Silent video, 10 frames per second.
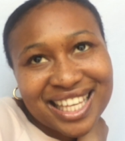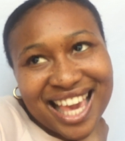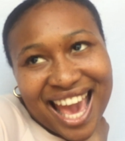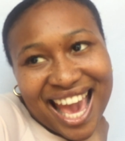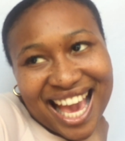
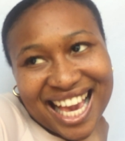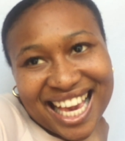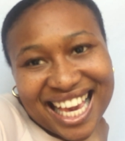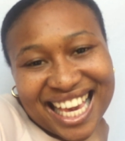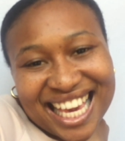
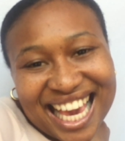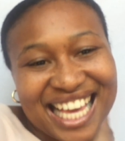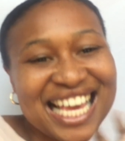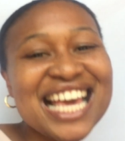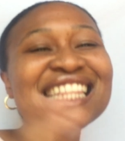
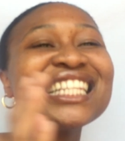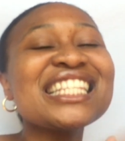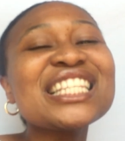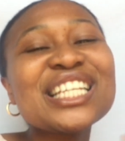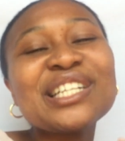Yay!
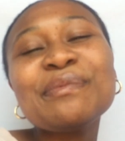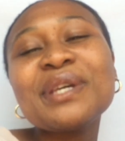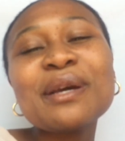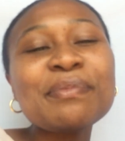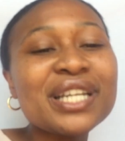This is going to
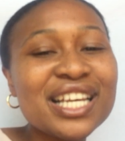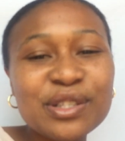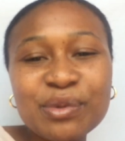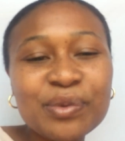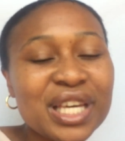be a
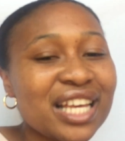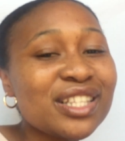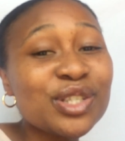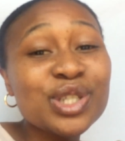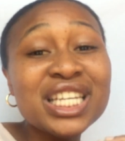place where we
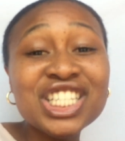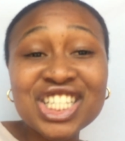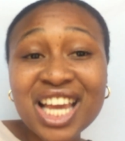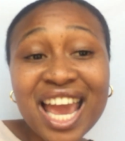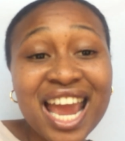get to
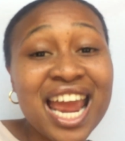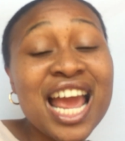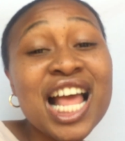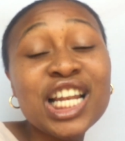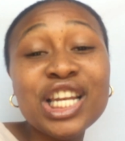
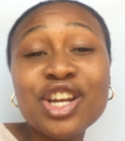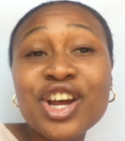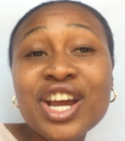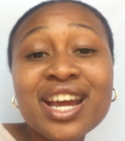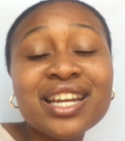share,
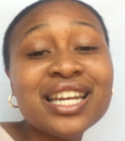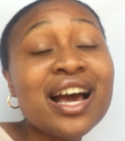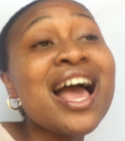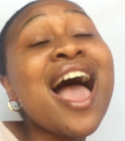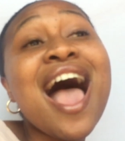
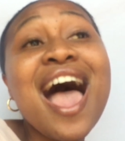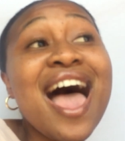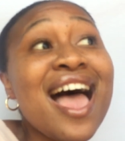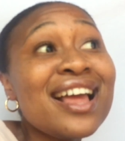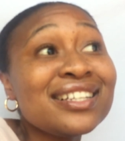learn
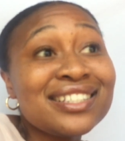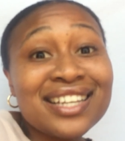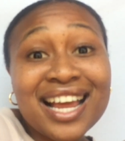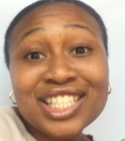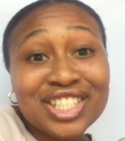
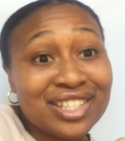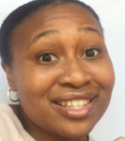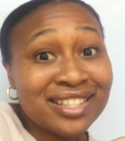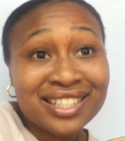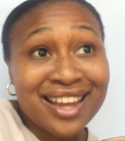and
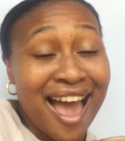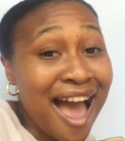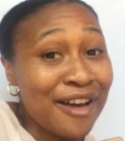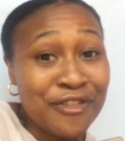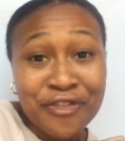just
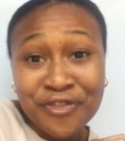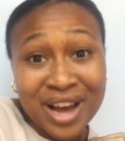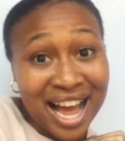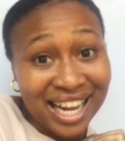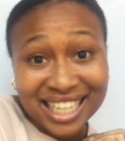have
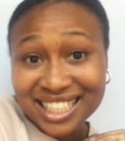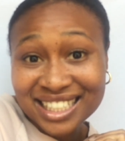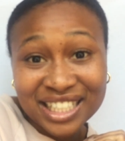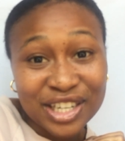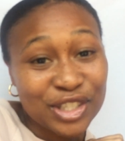
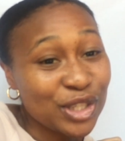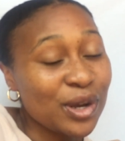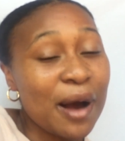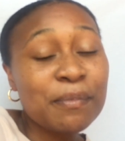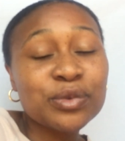fun.
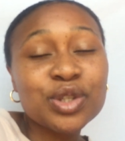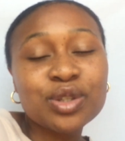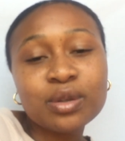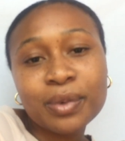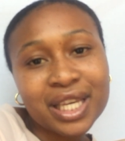So I'm
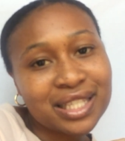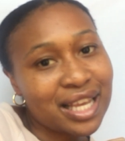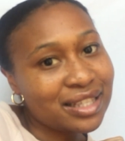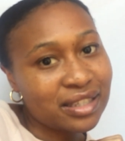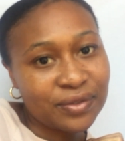super
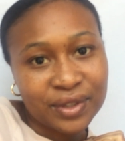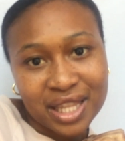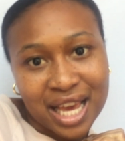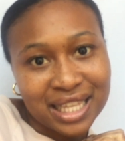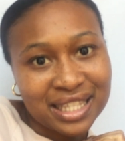excited for
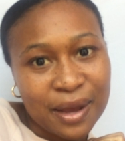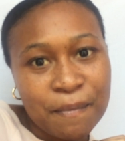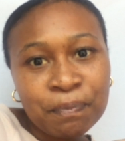that.